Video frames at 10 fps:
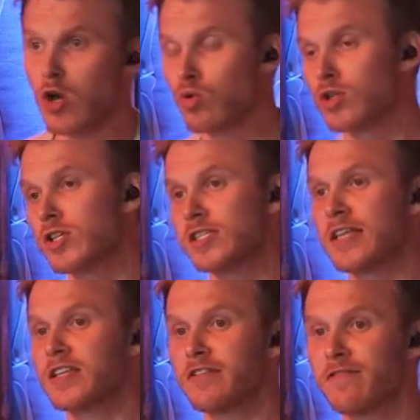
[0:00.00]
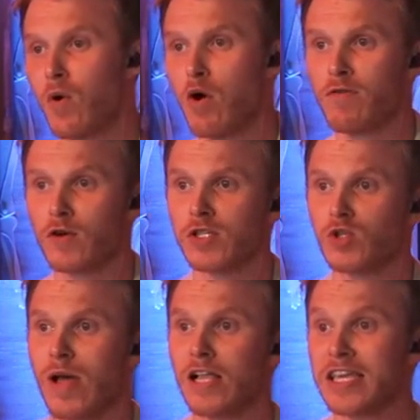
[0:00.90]
Russell sent in a photo for us
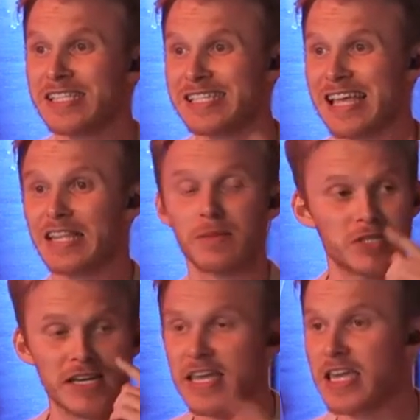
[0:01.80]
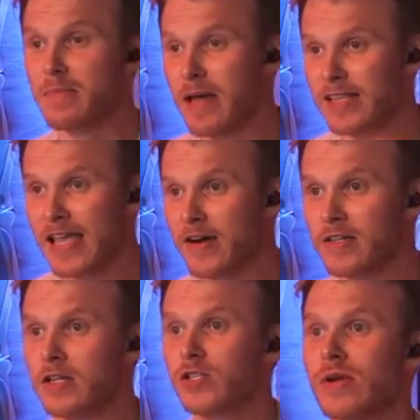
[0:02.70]
as well. You can did, send them yeah. to the email there
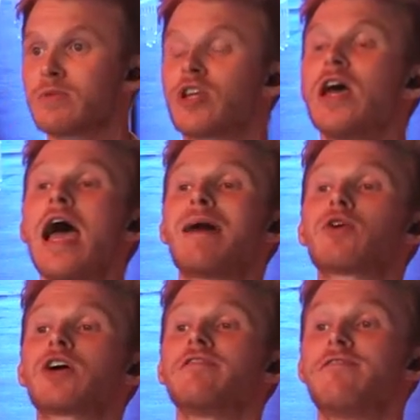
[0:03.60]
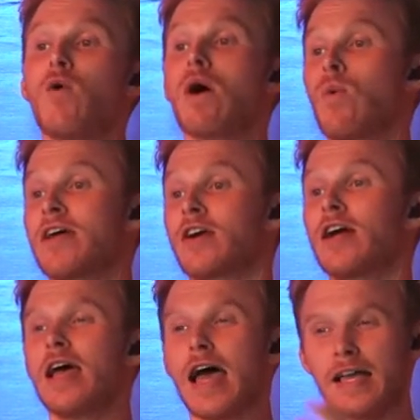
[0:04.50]
in the description, and we're going to vote a
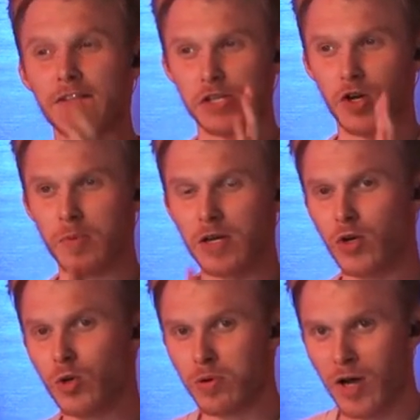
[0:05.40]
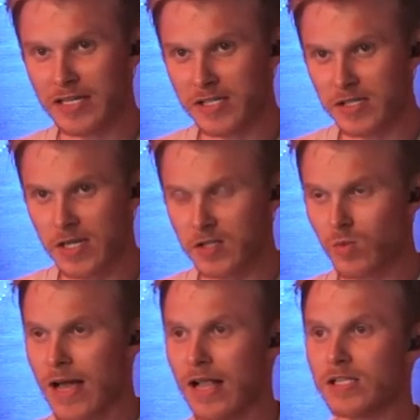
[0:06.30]
winner. And there's a couple of cool prizes as
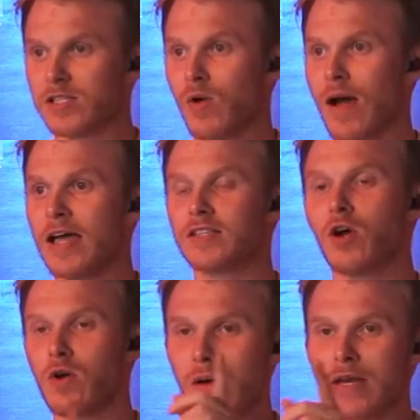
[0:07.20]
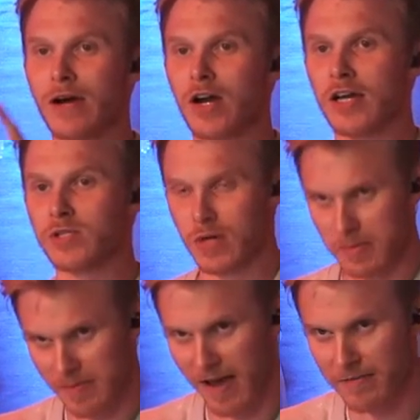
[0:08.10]
well. So uh, don't go anywhere, guys. We're going
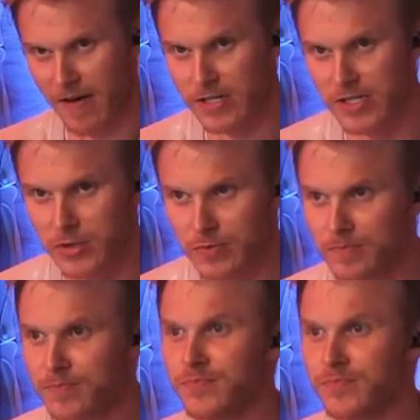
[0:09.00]
to be back very soon.